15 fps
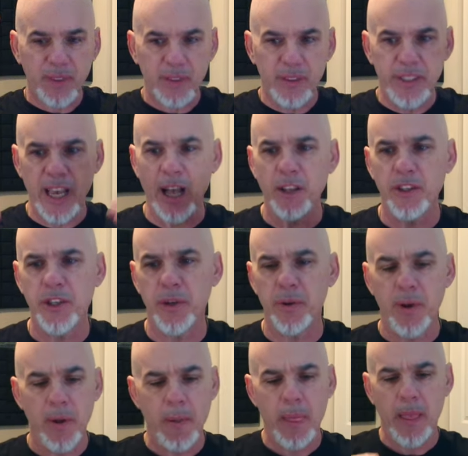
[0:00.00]
down
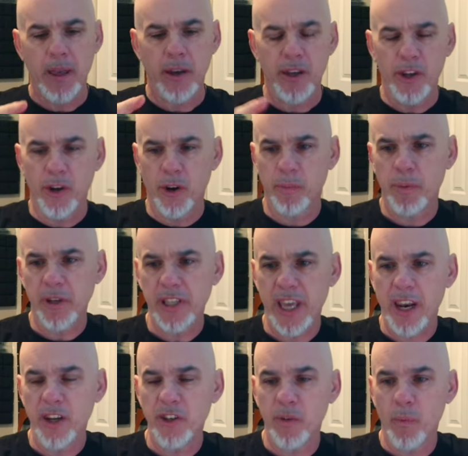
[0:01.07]
to your
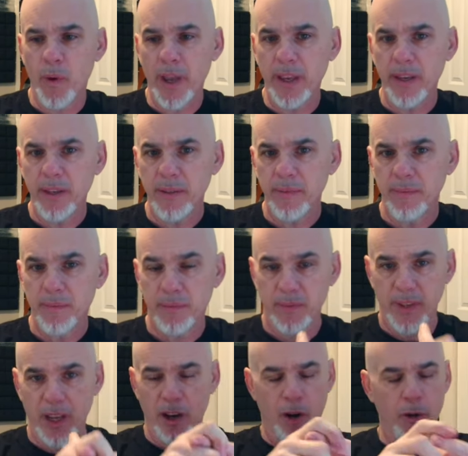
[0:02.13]
percentage of win
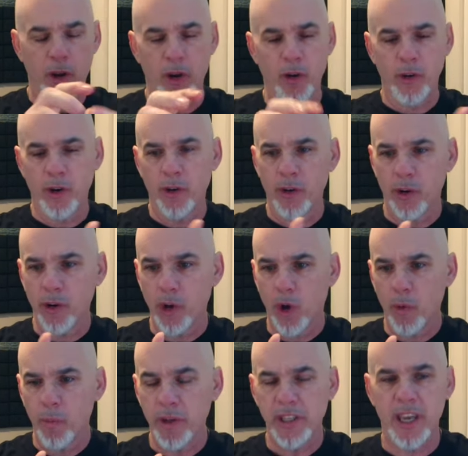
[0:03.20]
or your, your, your goal
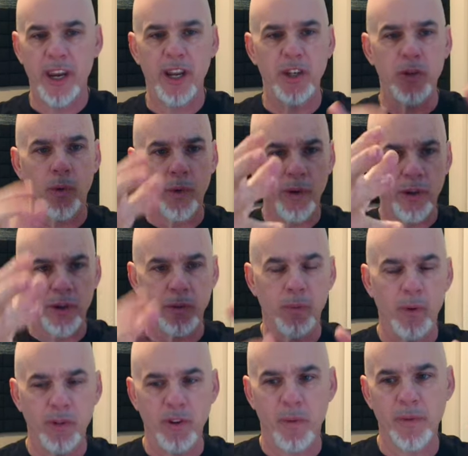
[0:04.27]
percentage or your
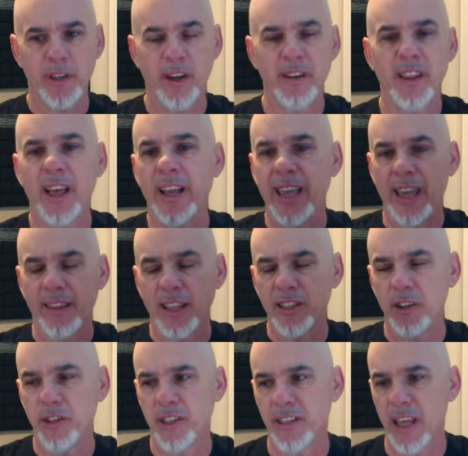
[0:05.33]
withdrawal percentage. Again, let's
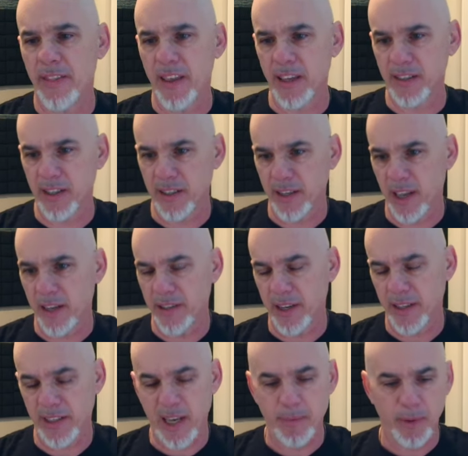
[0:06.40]
use 10,000 as, as an
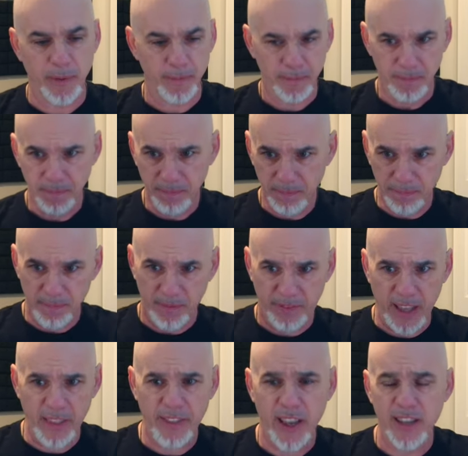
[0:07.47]
example.
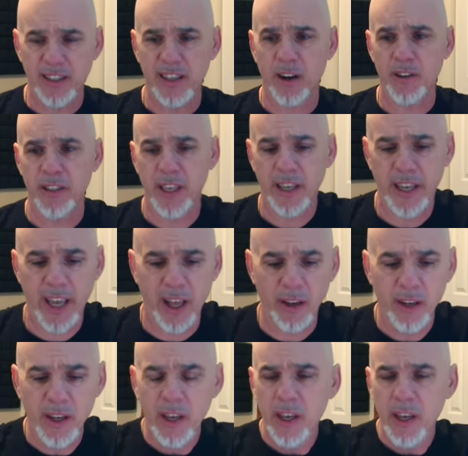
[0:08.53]
$10,000 in the account.